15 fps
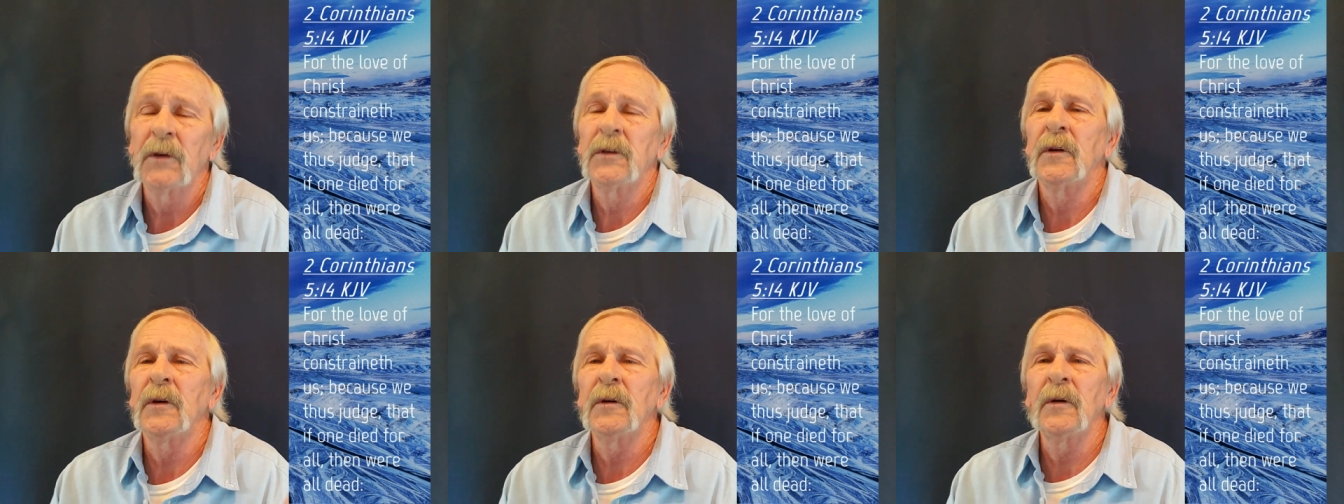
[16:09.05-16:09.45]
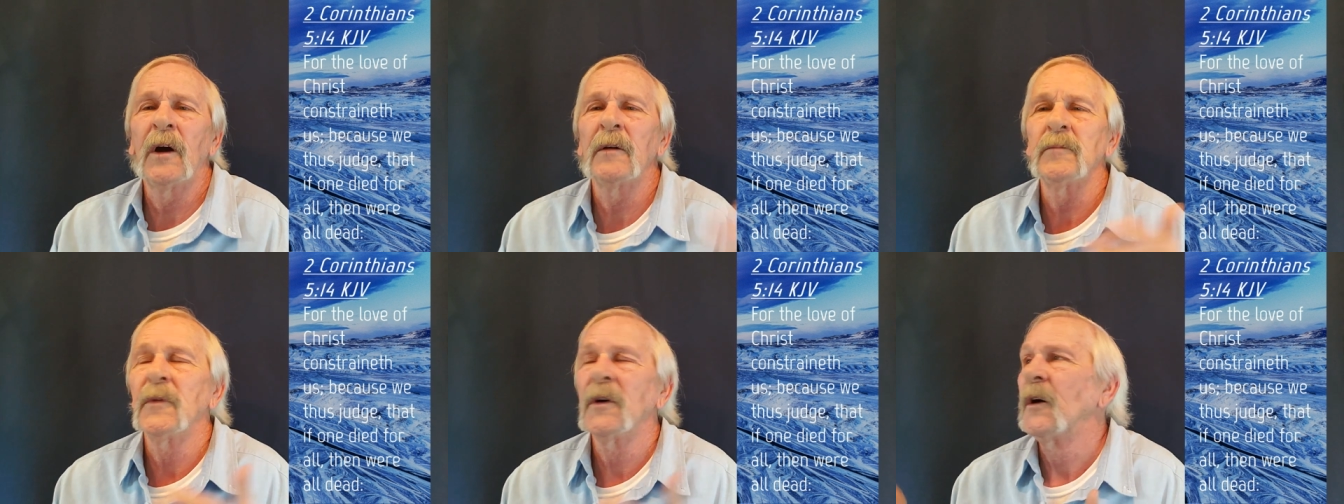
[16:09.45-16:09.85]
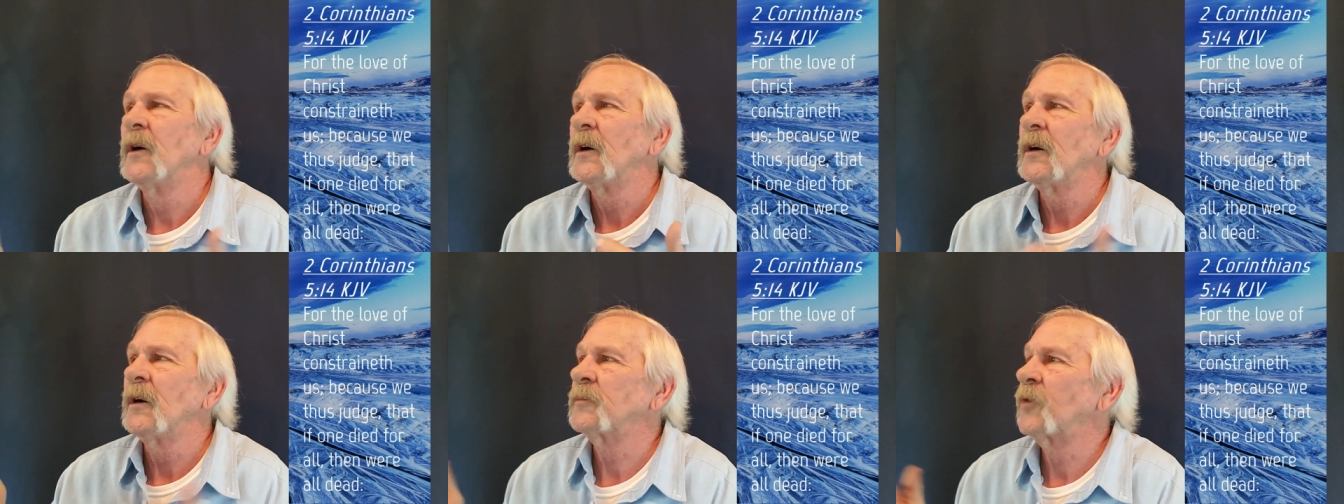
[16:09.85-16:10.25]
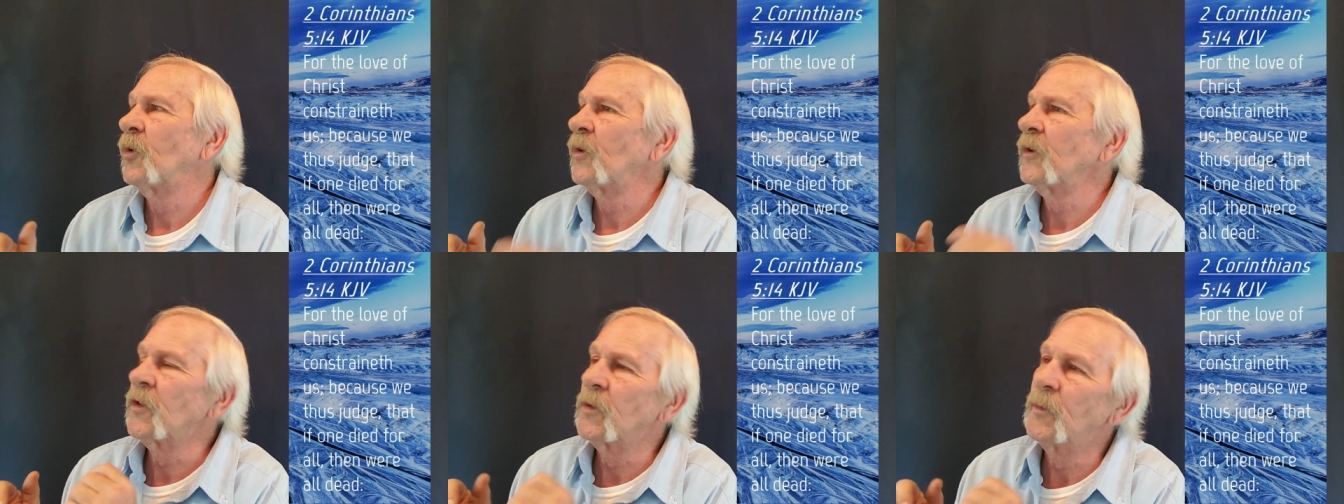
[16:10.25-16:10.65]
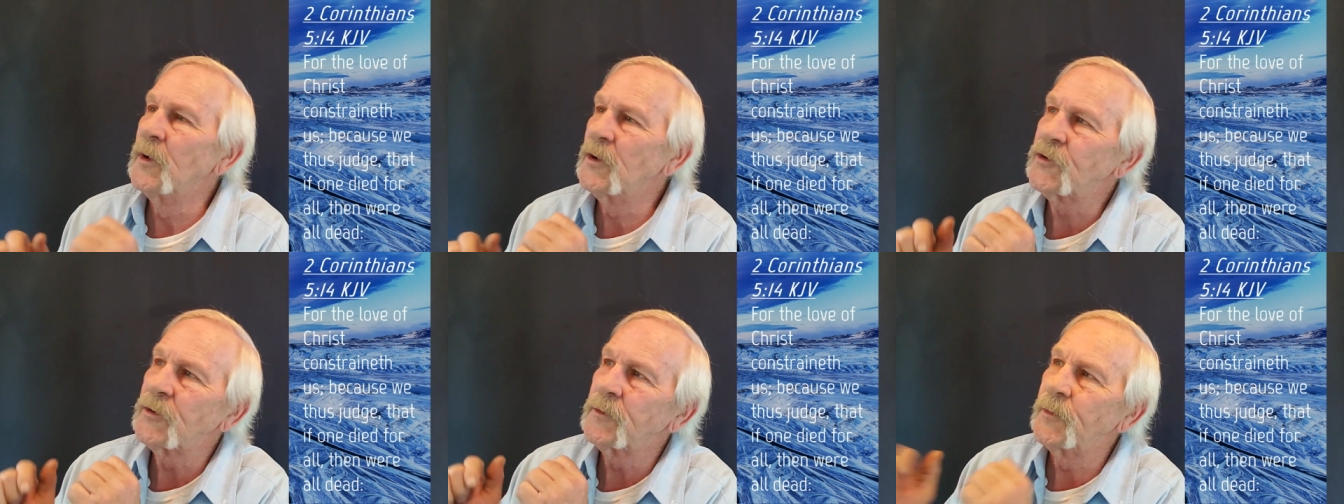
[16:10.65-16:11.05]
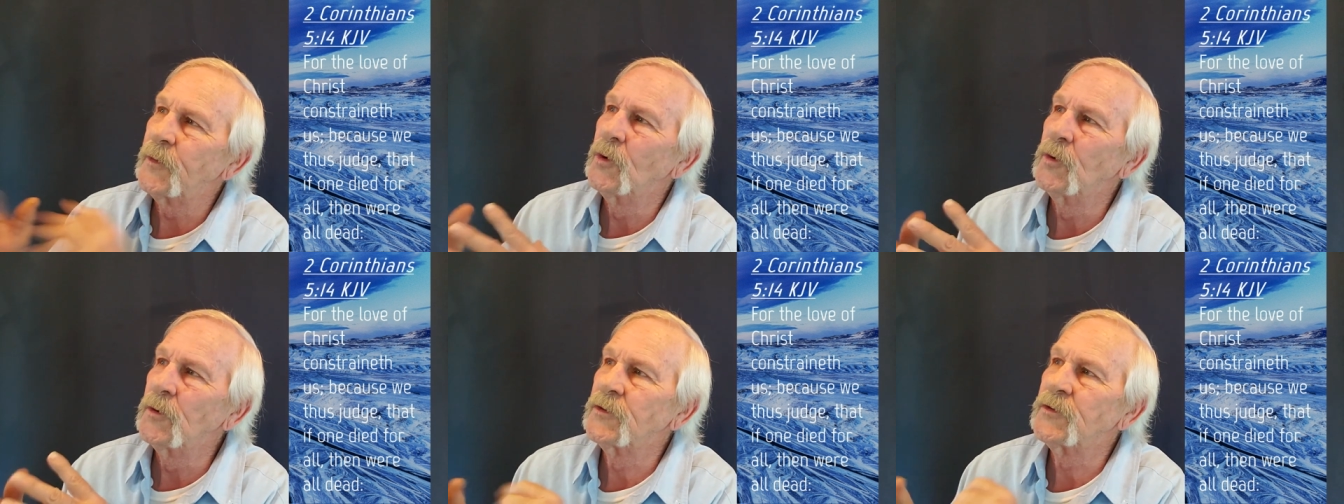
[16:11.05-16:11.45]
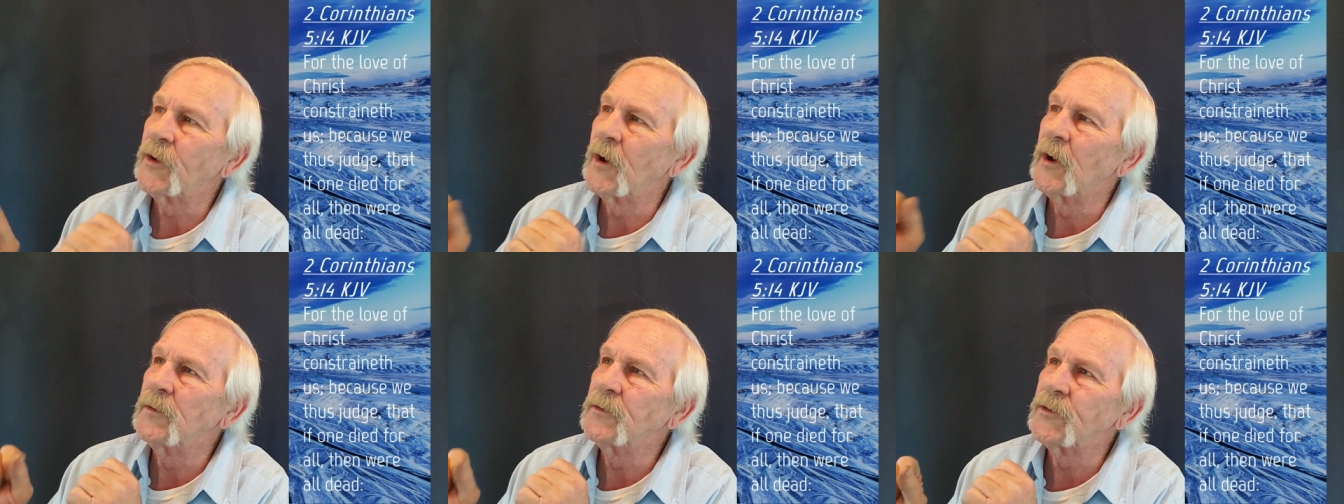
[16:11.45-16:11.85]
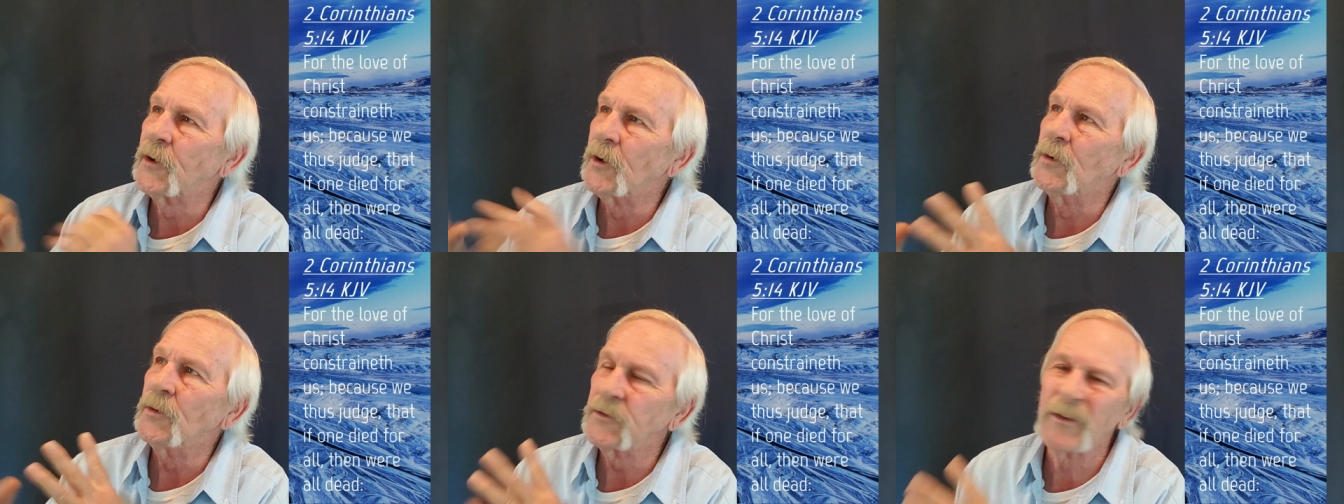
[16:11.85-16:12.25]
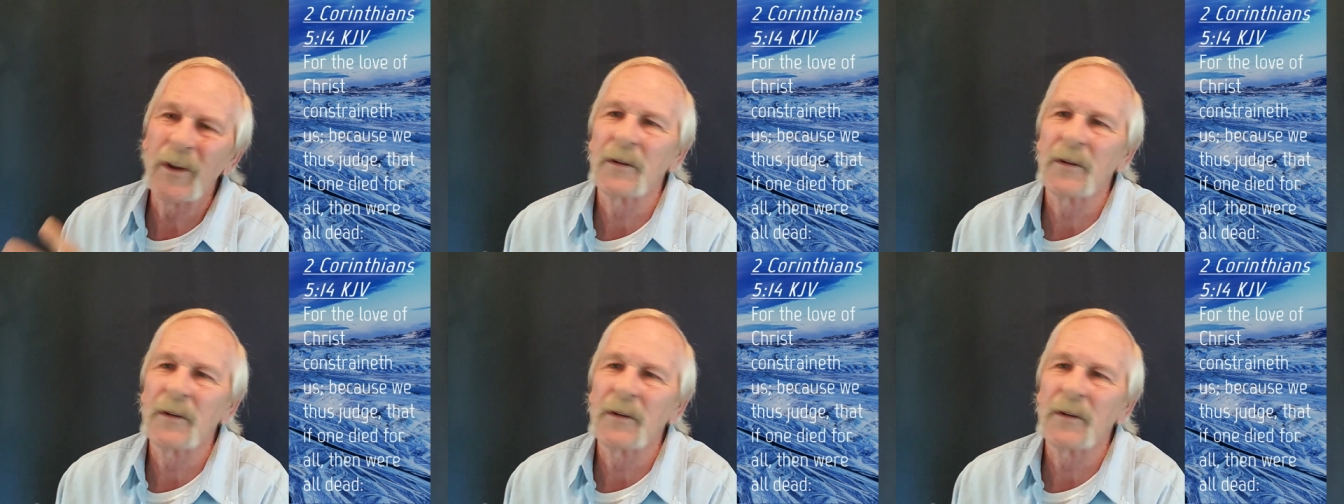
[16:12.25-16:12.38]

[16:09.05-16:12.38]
you know, I'm going to the mission field to save souls.